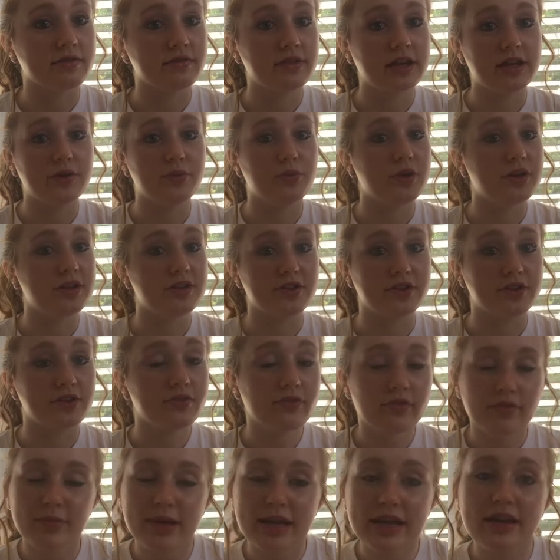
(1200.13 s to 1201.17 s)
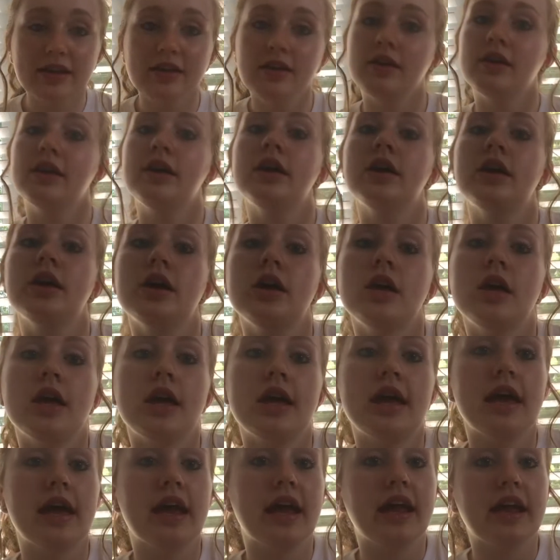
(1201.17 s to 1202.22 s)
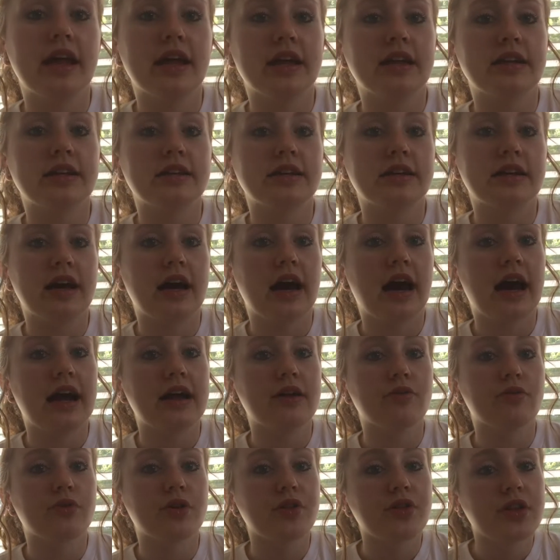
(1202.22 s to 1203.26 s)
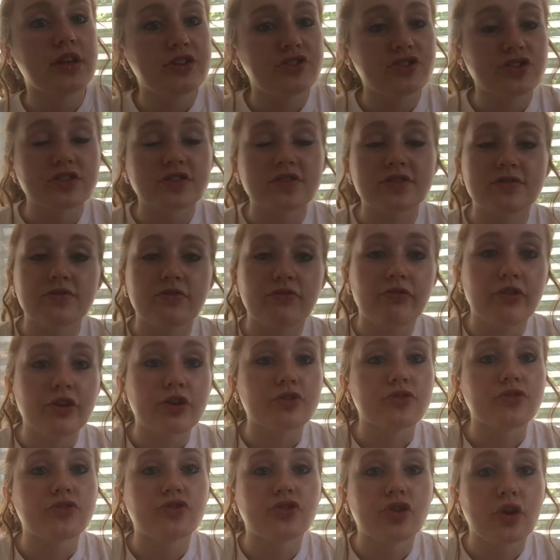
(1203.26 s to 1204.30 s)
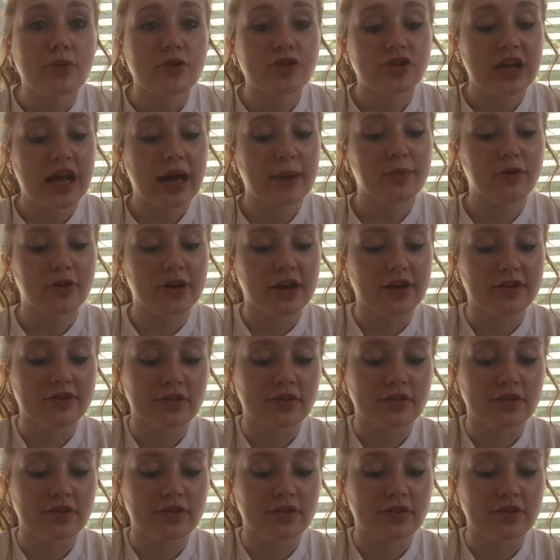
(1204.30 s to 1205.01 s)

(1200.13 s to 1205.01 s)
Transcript: it wasn't good for me. And I really just feel so much happier now.